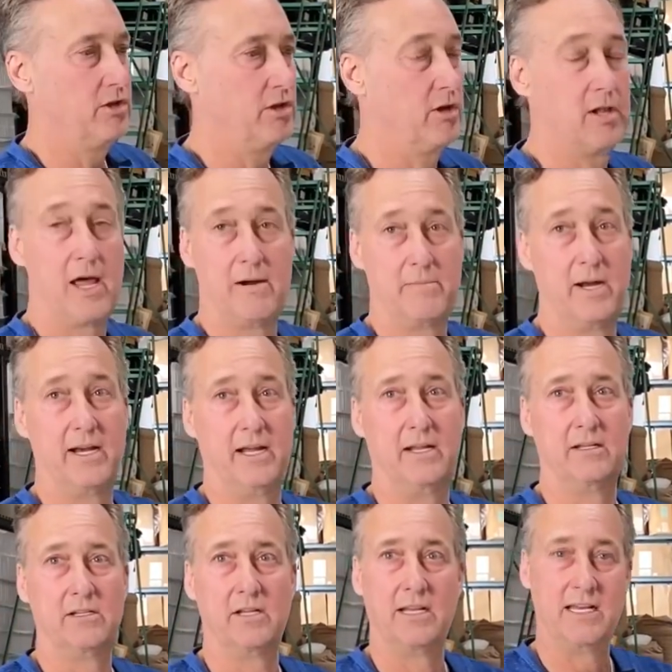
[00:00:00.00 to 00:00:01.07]
they're a lot of money
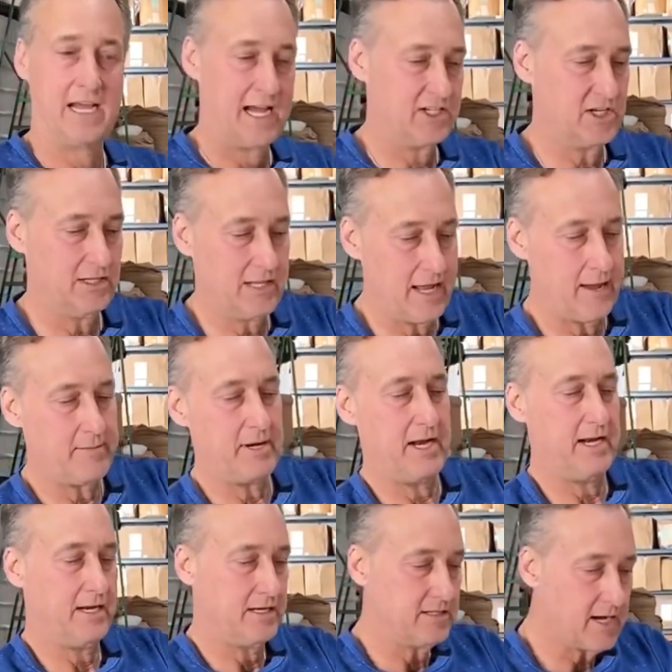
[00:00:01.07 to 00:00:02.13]
to actually
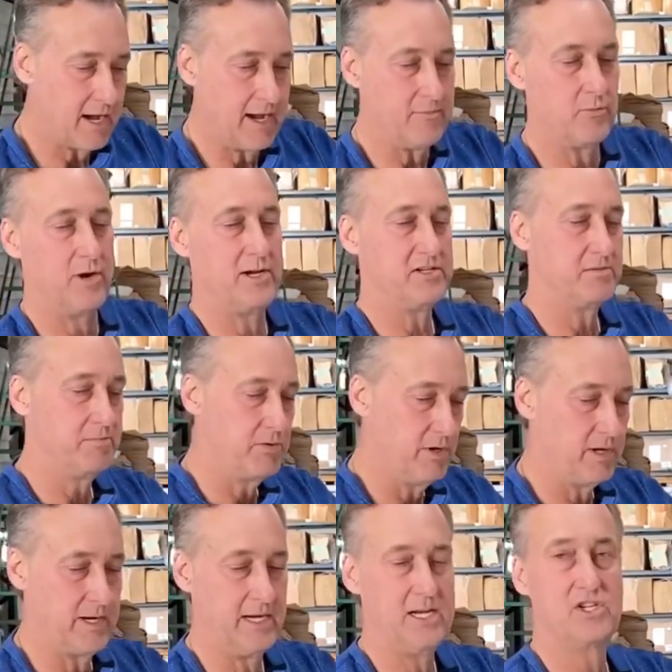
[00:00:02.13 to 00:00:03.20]
laminate and time-wise and put it
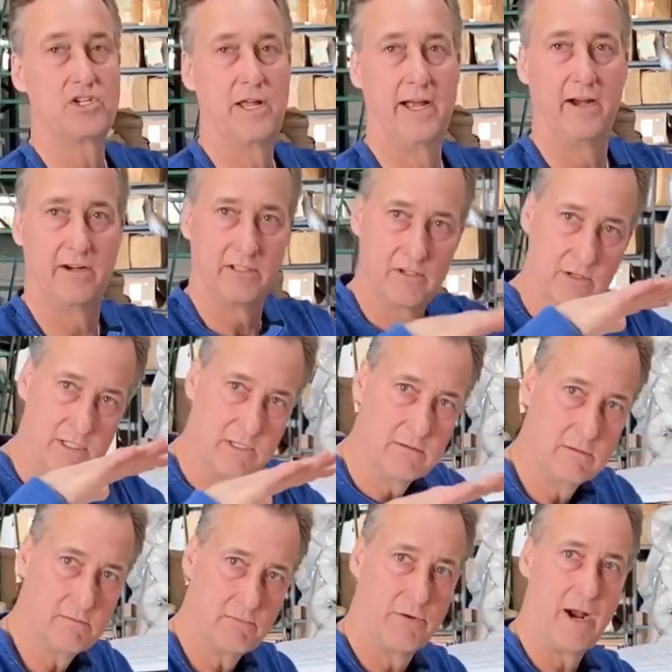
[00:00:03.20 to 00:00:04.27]
on each layer so it's
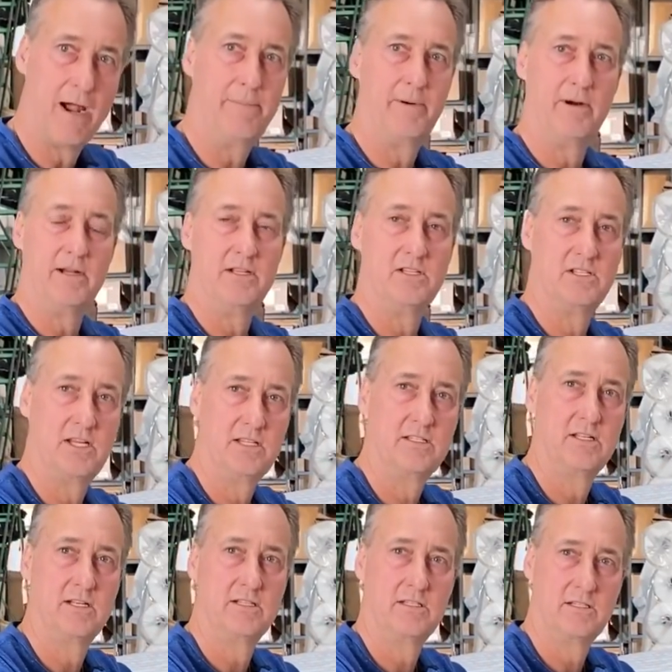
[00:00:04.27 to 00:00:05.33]
proper and it sits
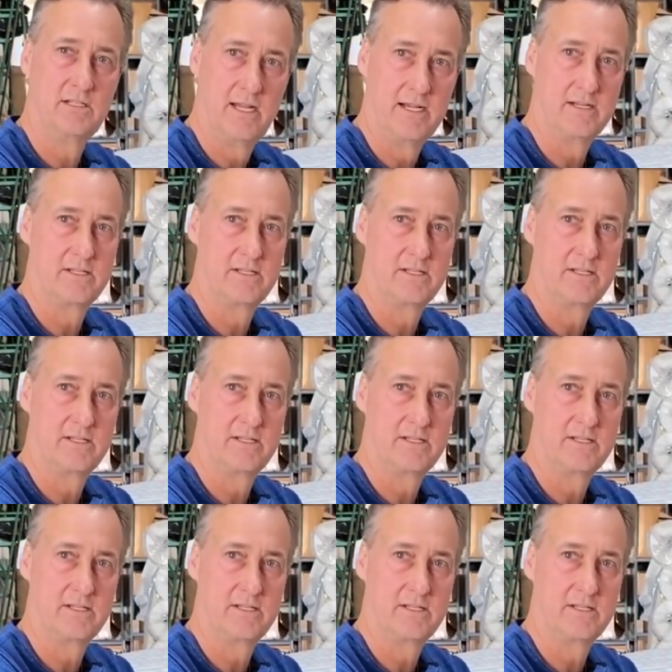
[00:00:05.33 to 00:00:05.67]
and it sticks.